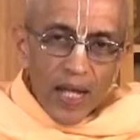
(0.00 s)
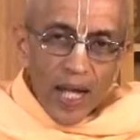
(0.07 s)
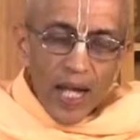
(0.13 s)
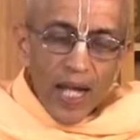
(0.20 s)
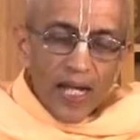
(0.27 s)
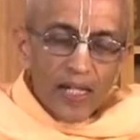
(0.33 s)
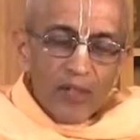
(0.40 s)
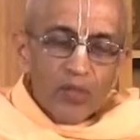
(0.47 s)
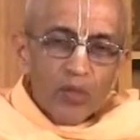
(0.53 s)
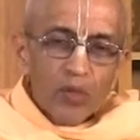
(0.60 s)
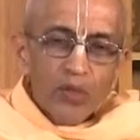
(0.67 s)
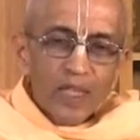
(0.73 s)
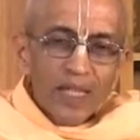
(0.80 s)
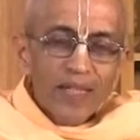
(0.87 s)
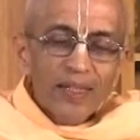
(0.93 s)
And if
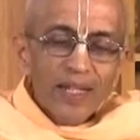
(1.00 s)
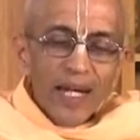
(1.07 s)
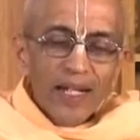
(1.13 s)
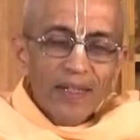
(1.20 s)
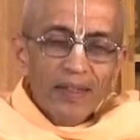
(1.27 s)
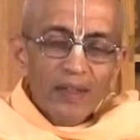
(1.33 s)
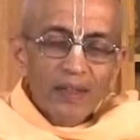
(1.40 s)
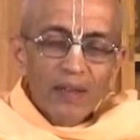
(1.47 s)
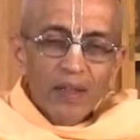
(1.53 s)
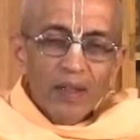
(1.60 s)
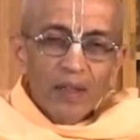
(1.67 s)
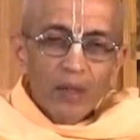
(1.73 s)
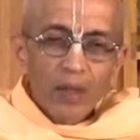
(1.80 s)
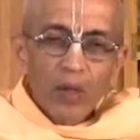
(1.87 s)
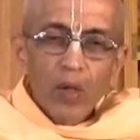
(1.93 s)
you think that,
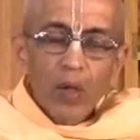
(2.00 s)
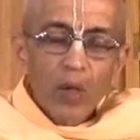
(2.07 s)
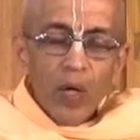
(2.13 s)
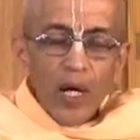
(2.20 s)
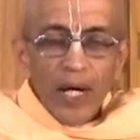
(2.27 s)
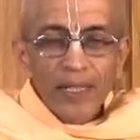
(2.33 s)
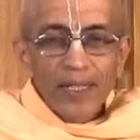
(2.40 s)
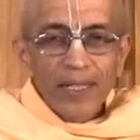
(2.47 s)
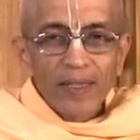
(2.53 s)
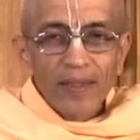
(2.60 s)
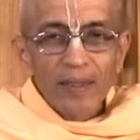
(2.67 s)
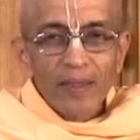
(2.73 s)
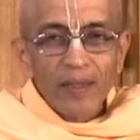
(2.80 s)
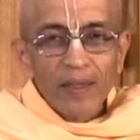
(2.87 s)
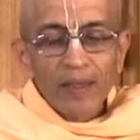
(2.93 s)
oh, I
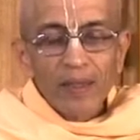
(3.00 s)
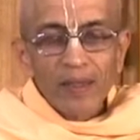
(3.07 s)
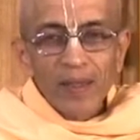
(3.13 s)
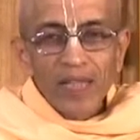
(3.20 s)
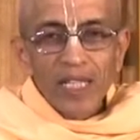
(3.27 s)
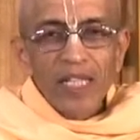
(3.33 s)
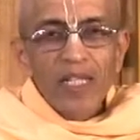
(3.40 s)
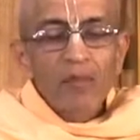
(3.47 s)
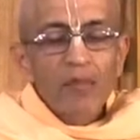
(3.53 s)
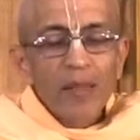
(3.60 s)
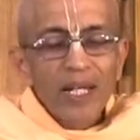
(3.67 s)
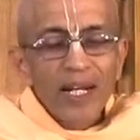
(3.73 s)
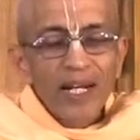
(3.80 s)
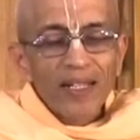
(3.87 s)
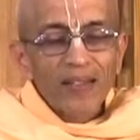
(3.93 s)
can uh, leave
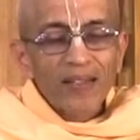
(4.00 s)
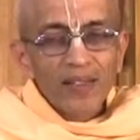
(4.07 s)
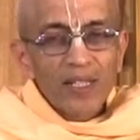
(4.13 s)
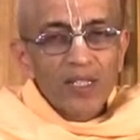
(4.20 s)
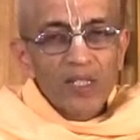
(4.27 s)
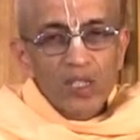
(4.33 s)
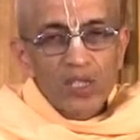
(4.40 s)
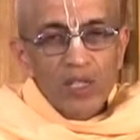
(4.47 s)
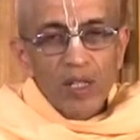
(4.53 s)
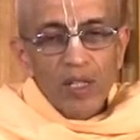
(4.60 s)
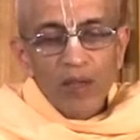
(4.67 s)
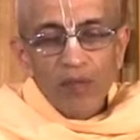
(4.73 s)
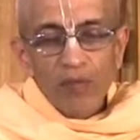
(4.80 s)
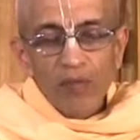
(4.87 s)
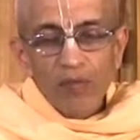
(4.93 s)
behind things
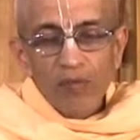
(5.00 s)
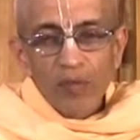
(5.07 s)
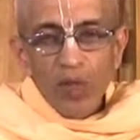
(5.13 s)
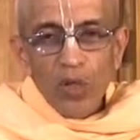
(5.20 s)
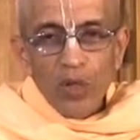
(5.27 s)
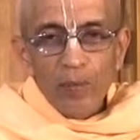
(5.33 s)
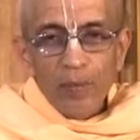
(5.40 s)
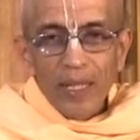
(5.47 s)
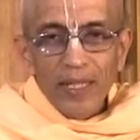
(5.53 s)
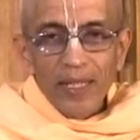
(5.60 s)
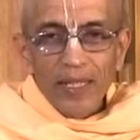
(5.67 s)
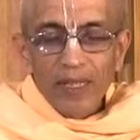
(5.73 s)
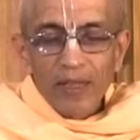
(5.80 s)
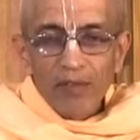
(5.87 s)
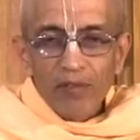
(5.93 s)
uh, for
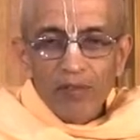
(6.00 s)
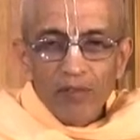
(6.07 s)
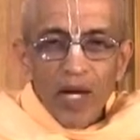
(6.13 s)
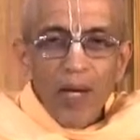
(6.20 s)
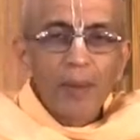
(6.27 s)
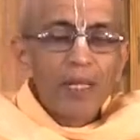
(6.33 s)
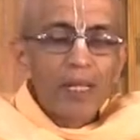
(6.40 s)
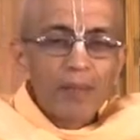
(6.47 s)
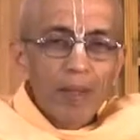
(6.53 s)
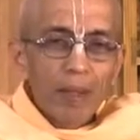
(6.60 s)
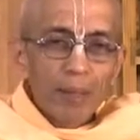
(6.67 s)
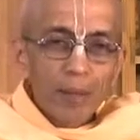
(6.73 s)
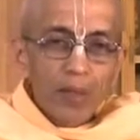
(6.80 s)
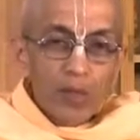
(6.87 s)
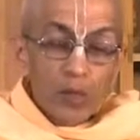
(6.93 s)
my family
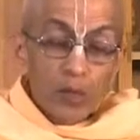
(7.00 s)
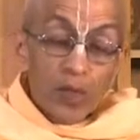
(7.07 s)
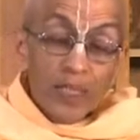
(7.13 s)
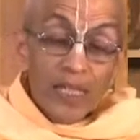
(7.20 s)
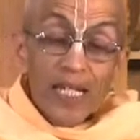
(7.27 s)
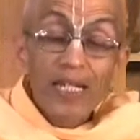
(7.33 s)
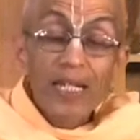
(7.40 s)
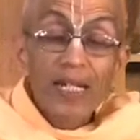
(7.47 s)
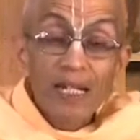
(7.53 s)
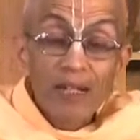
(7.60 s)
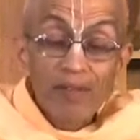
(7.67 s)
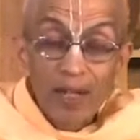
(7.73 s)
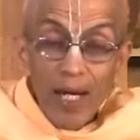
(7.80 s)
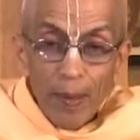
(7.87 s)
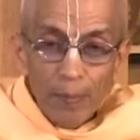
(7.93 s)
members so that they can
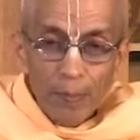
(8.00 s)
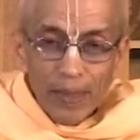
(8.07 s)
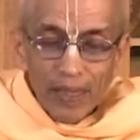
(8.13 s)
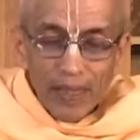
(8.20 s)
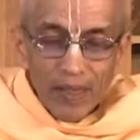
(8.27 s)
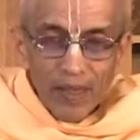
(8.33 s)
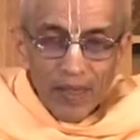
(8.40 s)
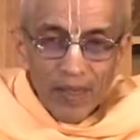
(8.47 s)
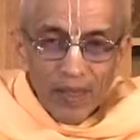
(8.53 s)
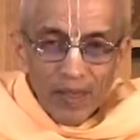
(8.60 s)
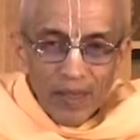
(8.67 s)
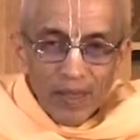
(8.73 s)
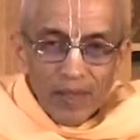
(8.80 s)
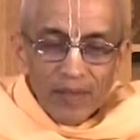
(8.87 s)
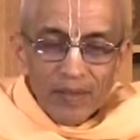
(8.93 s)
live happily,
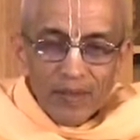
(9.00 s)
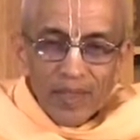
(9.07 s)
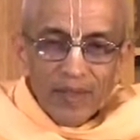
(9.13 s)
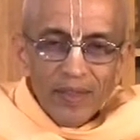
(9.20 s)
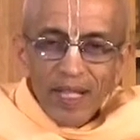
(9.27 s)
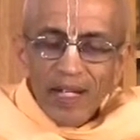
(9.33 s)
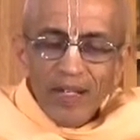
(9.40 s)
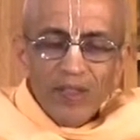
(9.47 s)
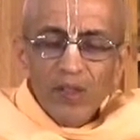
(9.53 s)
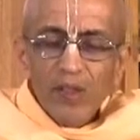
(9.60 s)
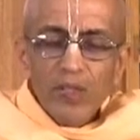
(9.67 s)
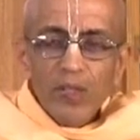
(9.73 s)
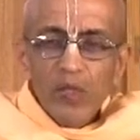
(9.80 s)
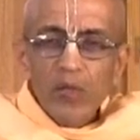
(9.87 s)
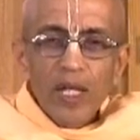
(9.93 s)
then that is
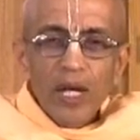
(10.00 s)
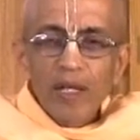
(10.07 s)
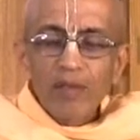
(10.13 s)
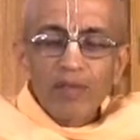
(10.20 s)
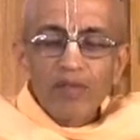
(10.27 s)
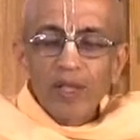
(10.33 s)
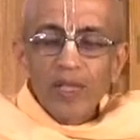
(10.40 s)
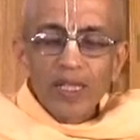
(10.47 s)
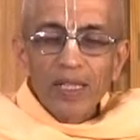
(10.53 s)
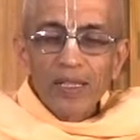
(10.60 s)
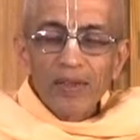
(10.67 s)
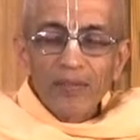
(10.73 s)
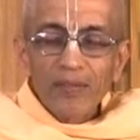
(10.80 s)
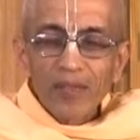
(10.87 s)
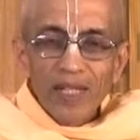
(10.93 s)
also not
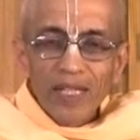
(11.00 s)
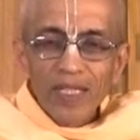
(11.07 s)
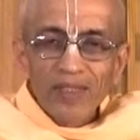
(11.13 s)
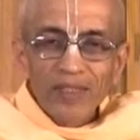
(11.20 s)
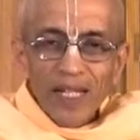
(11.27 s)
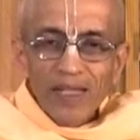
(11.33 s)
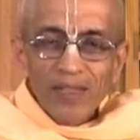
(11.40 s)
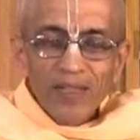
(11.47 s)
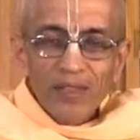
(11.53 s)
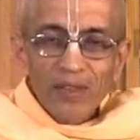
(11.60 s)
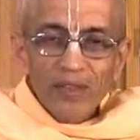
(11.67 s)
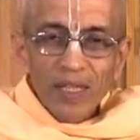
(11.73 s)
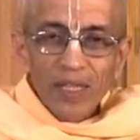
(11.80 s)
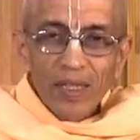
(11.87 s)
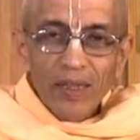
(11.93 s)
very
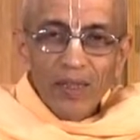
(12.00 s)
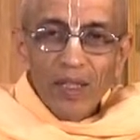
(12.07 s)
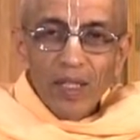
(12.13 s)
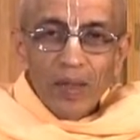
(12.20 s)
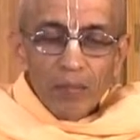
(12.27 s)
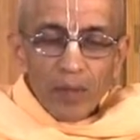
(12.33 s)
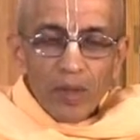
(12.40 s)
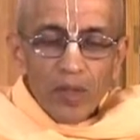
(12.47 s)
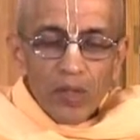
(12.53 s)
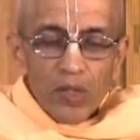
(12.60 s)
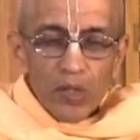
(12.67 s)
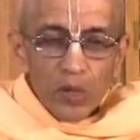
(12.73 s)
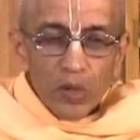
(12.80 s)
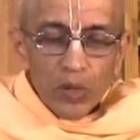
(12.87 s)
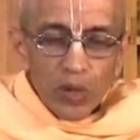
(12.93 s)
intelligent thing because you